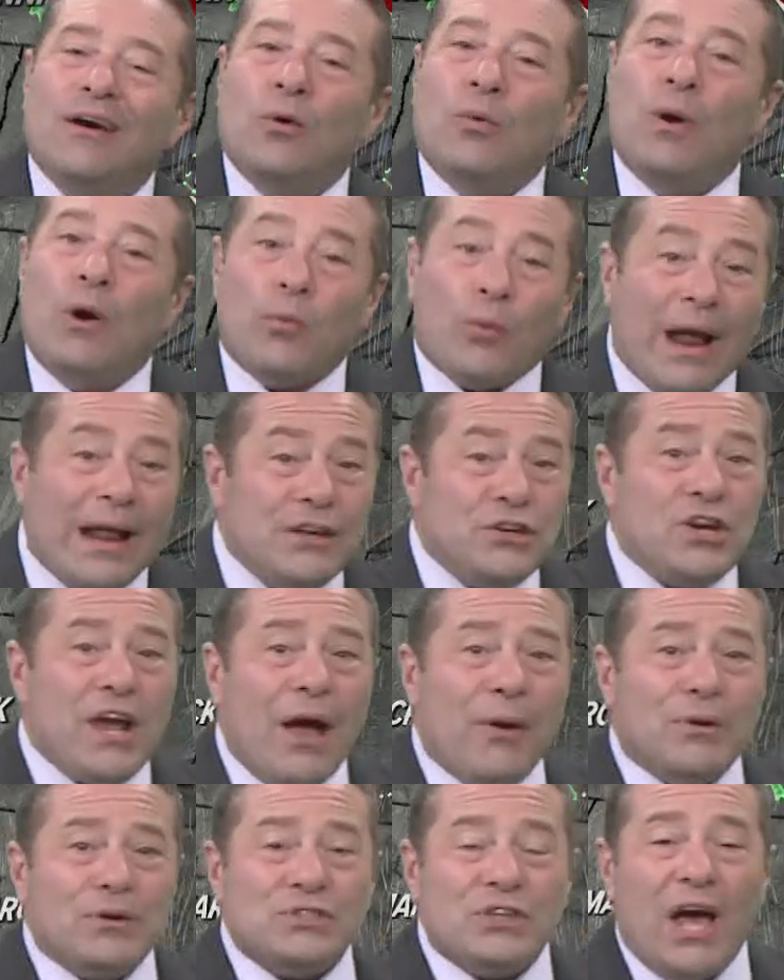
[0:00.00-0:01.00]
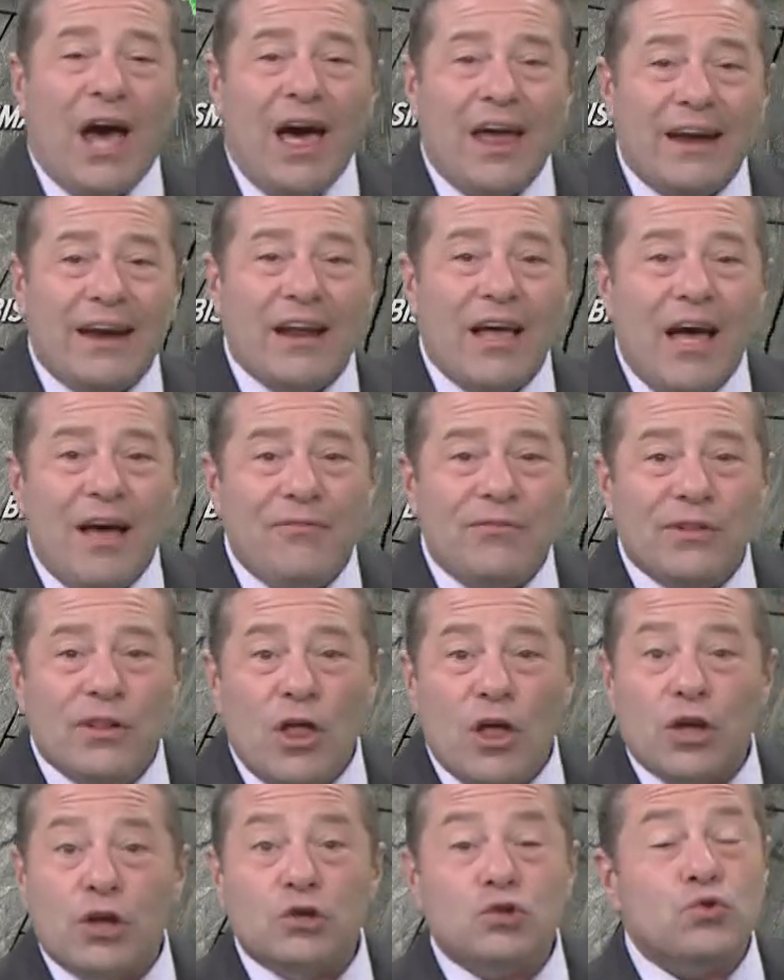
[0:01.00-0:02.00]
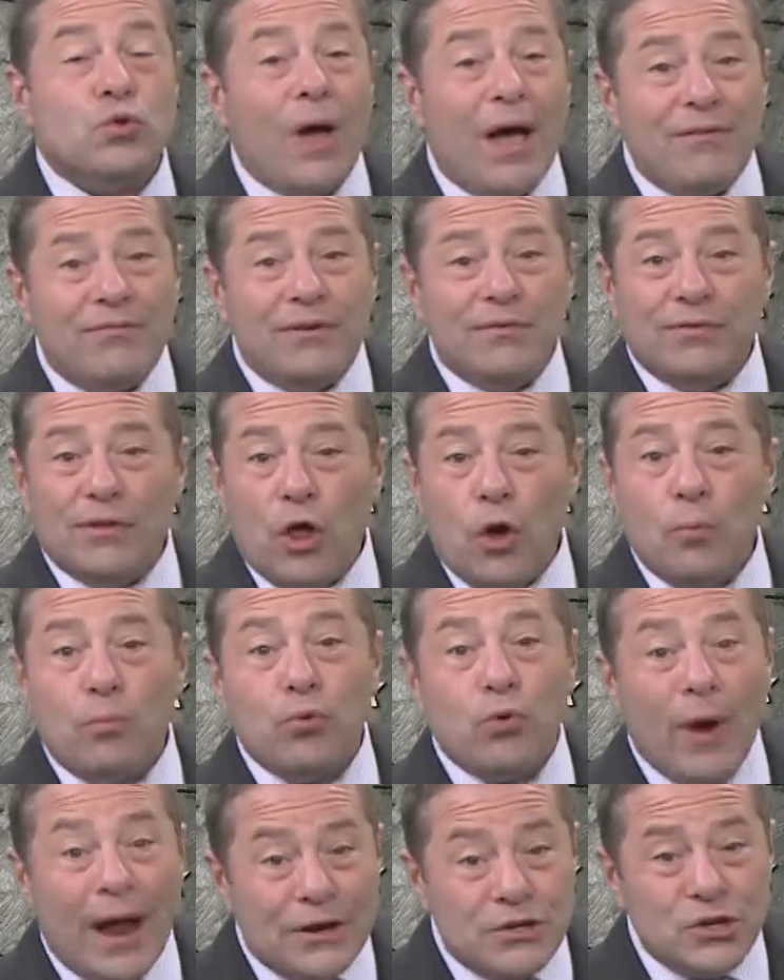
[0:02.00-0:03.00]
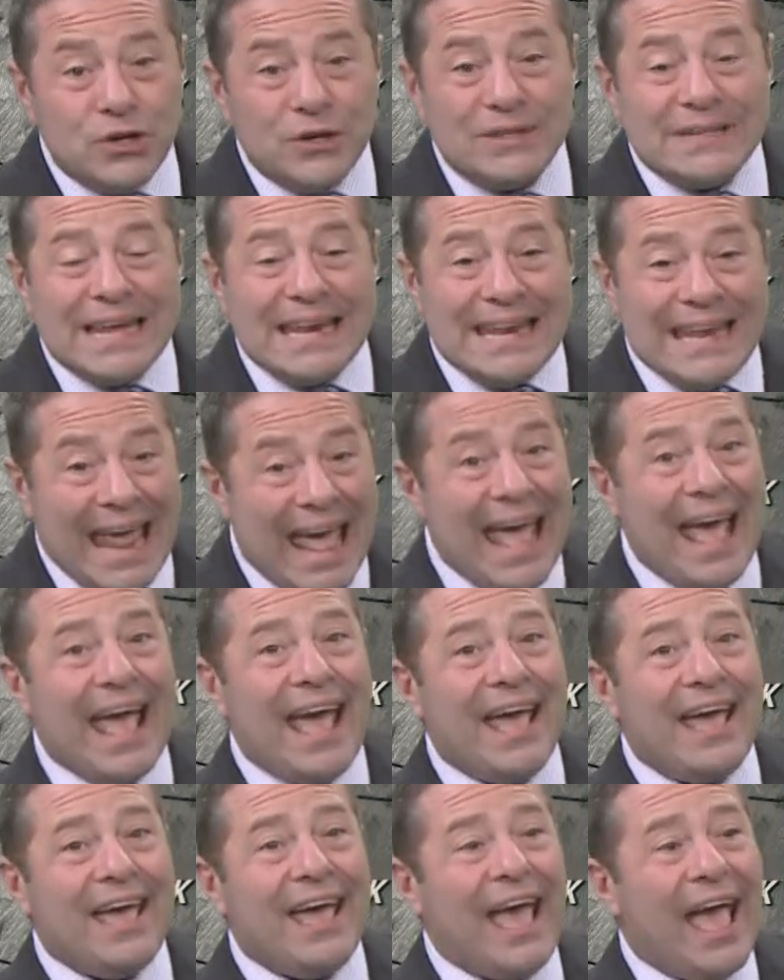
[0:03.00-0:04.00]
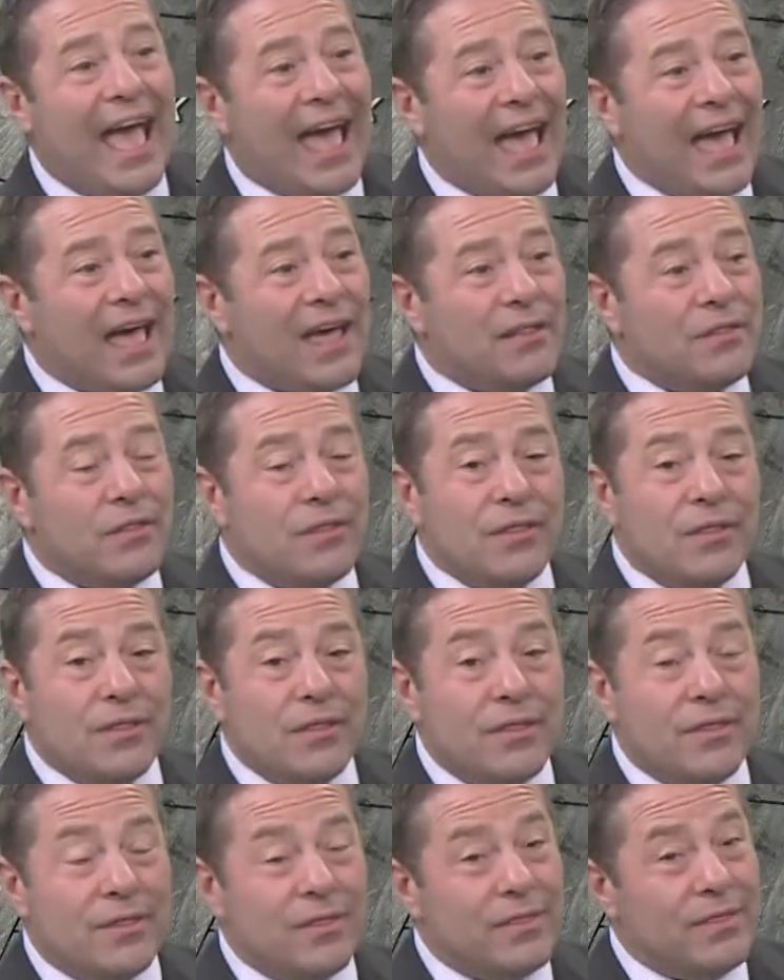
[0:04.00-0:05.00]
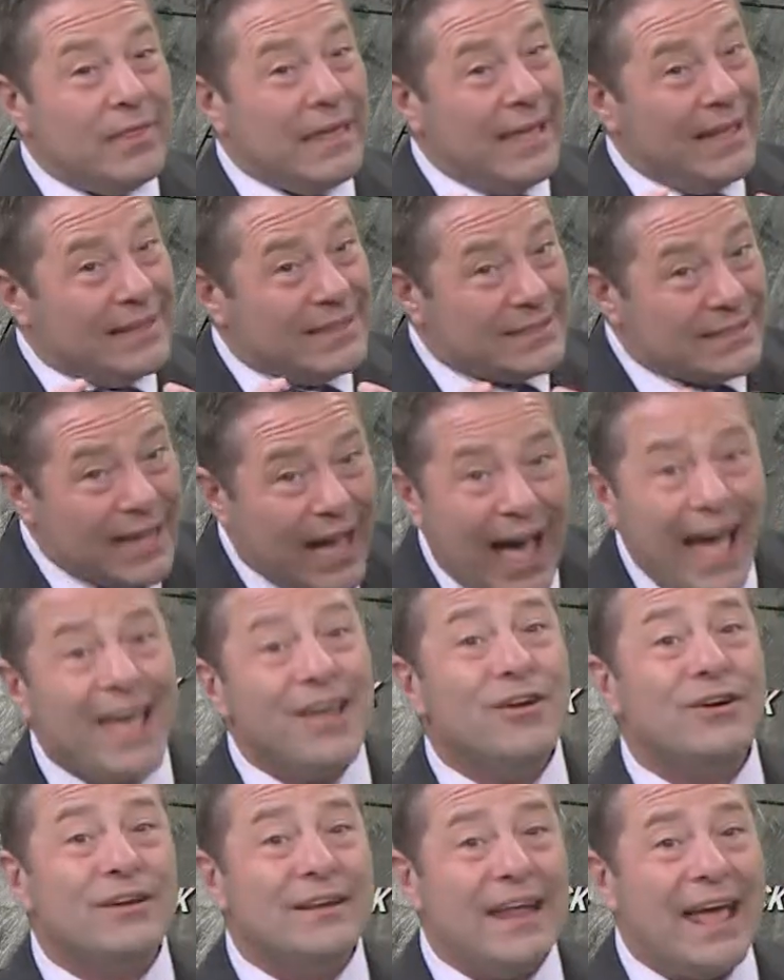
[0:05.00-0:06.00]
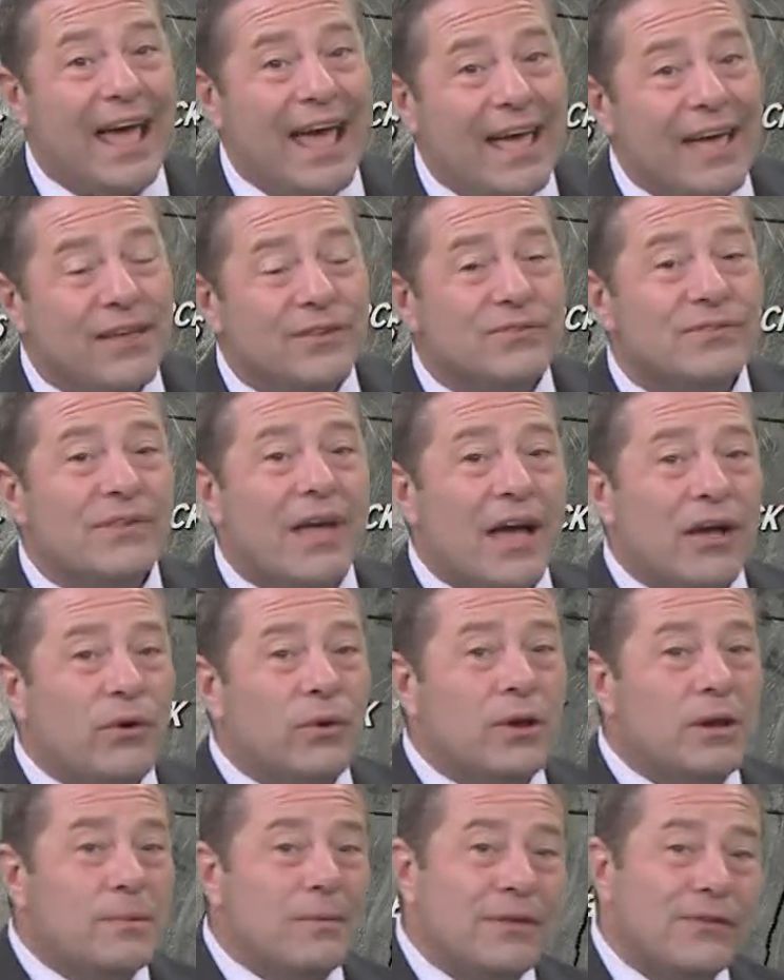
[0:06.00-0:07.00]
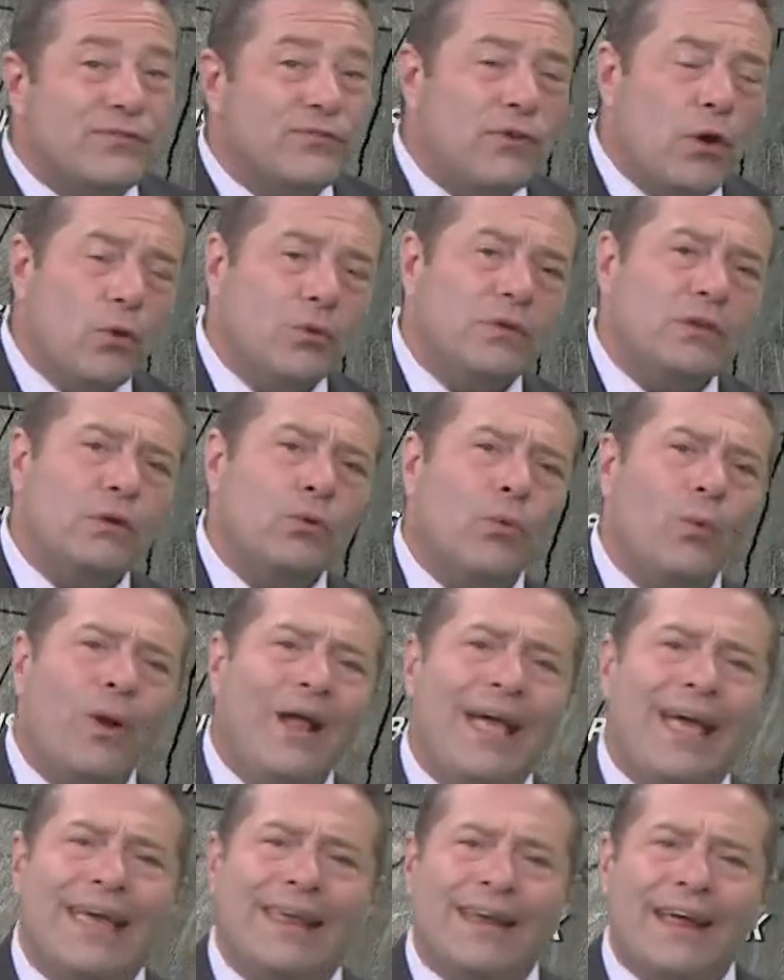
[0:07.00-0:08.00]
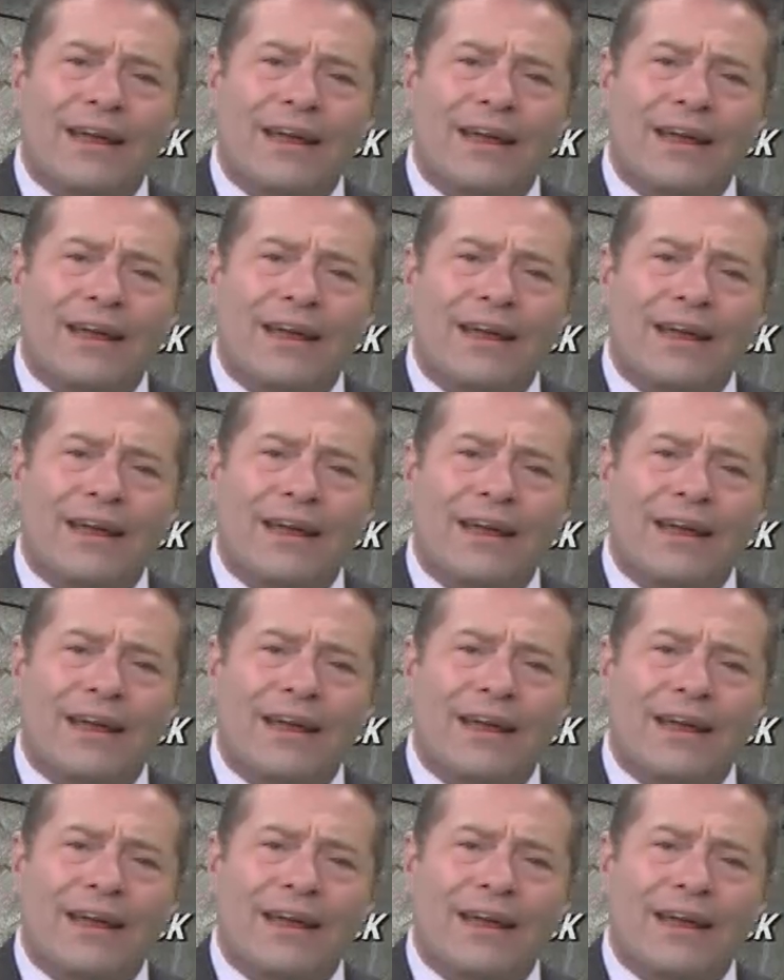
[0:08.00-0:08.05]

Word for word: Well, rain showers on and off along a trough of low pressure today, and the entire day is not going to be soaked in rain.